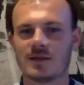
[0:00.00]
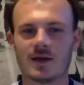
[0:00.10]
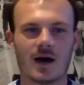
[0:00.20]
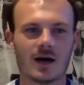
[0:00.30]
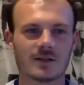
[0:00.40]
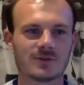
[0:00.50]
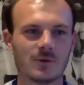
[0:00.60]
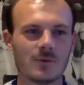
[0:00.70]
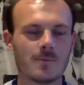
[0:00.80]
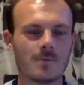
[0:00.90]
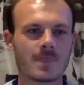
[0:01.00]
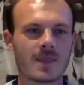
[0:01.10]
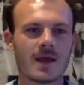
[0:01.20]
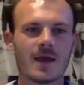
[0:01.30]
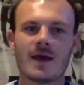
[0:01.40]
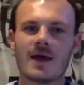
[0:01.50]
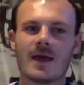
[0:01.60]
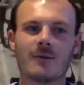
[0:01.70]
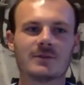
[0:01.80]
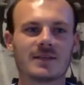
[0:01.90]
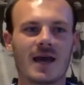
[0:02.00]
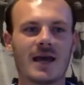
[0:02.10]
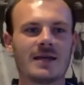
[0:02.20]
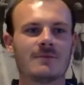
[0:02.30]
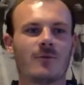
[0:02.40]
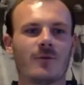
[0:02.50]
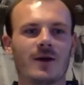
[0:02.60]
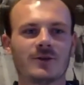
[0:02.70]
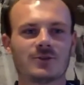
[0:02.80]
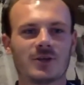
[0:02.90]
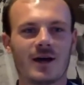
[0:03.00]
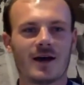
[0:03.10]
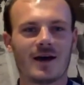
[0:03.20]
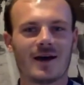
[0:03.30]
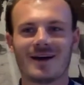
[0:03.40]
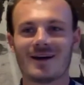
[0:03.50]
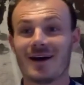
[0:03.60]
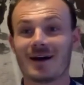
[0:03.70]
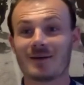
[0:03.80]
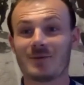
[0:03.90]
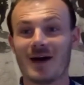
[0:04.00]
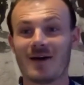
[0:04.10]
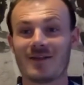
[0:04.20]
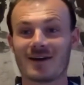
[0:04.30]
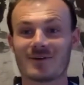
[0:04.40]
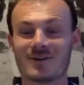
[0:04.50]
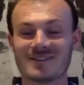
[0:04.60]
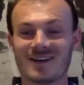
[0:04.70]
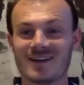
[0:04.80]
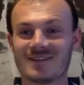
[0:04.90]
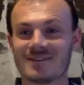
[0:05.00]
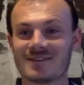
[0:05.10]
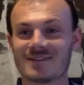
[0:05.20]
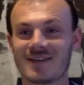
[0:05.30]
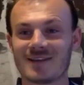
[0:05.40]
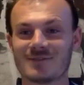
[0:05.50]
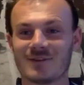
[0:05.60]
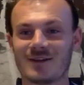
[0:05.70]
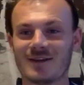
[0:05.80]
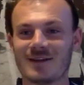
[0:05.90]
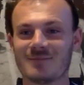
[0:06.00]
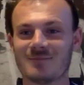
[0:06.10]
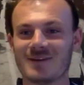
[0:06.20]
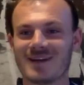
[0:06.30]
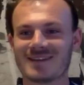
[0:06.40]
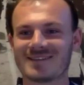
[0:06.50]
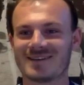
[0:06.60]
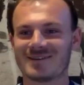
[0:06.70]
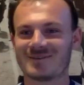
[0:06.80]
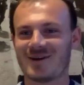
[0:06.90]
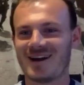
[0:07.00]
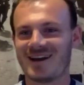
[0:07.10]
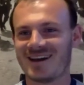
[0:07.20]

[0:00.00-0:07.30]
Arsenal. It was a game which I'm going to put out there, Chris, I successfully predicted, right?